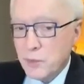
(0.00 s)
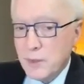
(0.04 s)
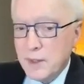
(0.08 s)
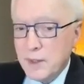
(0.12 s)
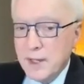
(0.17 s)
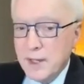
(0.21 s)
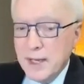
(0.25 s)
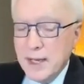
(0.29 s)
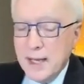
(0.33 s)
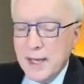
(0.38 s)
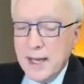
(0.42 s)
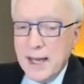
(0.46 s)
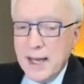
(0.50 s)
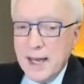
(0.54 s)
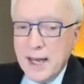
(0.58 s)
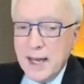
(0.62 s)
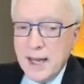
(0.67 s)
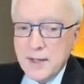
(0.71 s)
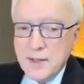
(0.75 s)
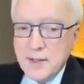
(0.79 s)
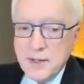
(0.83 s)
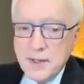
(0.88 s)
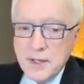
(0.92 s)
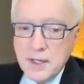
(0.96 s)
Well,
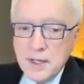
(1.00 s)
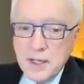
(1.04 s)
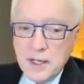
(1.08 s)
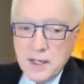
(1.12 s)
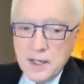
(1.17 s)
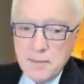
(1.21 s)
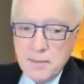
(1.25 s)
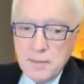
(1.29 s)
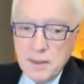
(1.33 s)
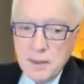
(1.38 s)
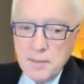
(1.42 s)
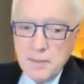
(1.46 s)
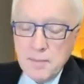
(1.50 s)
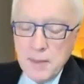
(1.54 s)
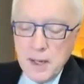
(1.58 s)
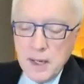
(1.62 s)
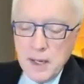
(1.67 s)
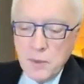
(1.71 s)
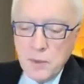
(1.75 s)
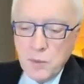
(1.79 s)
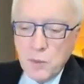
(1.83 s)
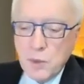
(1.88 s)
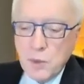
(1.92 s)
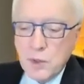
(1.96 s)
SD can be
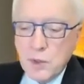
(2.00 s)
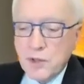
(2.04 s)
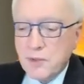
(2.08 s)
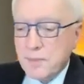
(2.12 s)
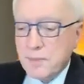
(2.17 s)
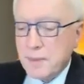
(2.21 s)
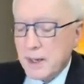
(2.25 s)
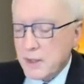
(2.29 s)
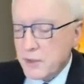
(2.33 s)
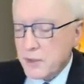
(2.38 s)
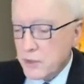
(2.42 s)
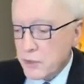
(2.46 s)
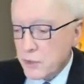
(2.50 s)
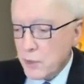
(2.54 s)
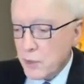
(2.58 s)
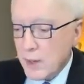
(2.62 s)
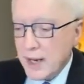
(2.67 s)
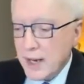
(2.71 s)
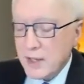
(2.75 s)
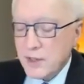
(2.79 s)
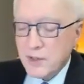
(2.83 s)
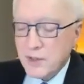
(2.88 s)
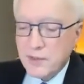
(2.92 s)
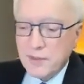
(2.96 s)
made worse by
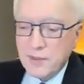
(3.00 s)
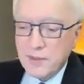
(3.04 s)
stress,